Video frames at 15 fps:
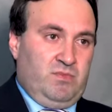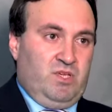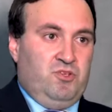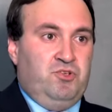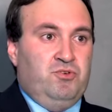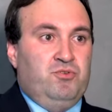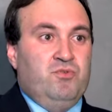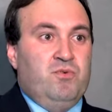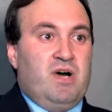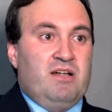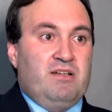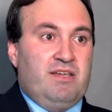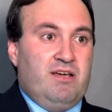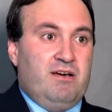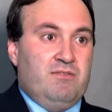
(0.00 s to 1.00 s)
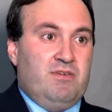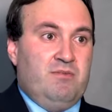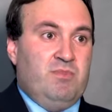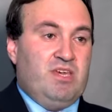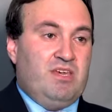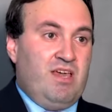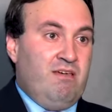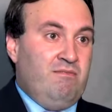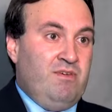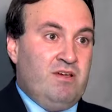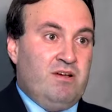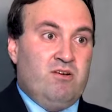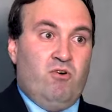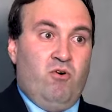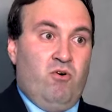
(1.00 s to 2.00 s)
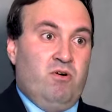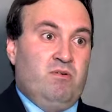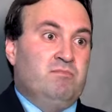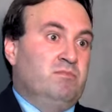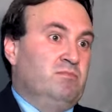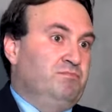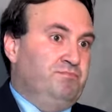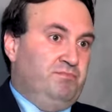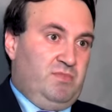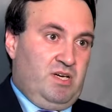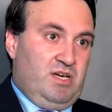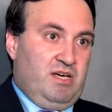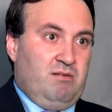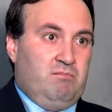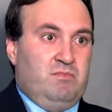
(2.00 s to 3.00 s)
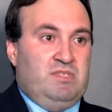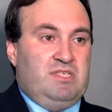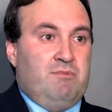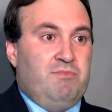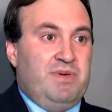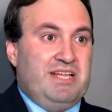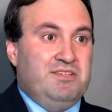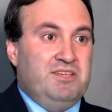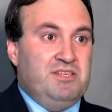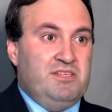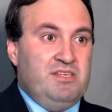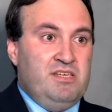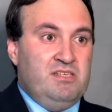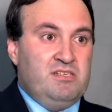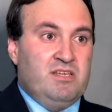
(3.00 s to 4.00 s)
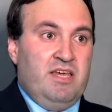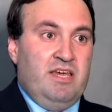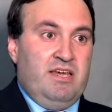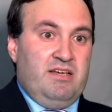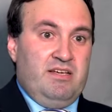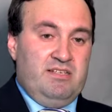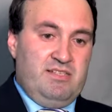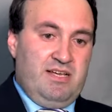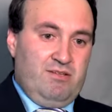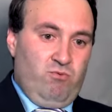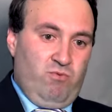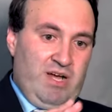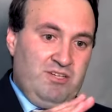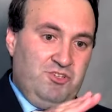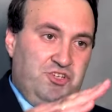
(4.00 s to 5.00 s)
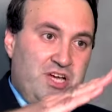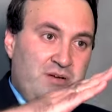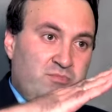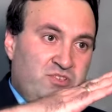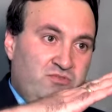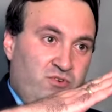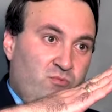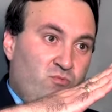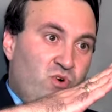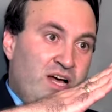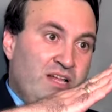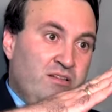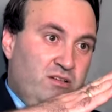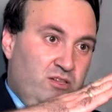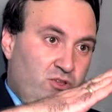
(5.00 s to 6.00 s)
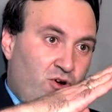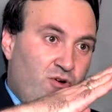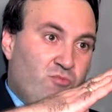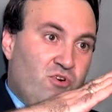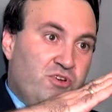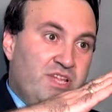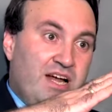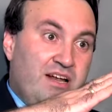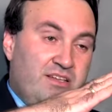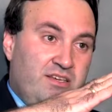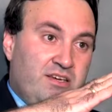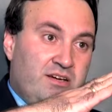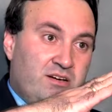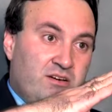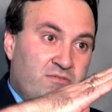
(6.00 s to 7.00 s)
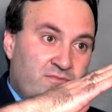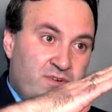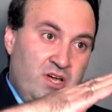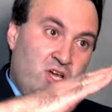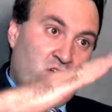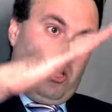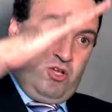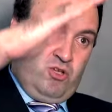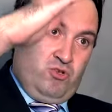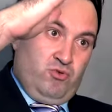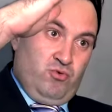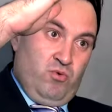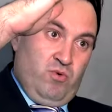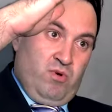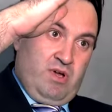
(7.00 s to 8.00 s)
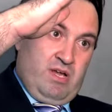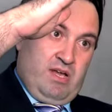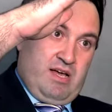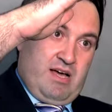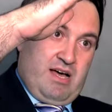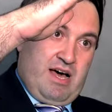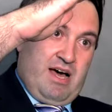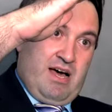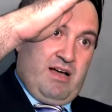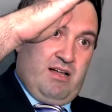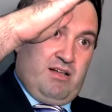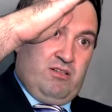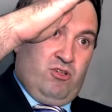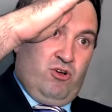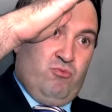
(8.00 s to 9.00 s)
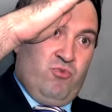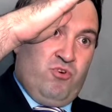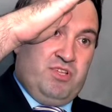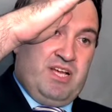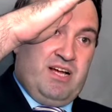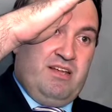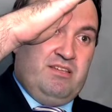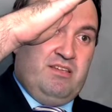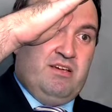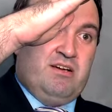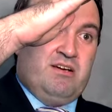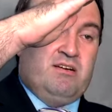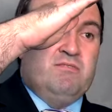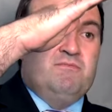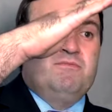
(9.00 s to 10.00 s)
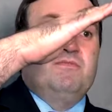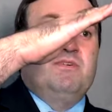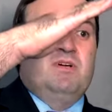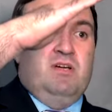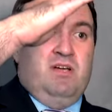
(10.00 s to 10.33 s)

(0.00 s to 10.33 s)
due to unhealthy behavior or some bad disease is that one jumps from one log mortality curve to a log mortality curve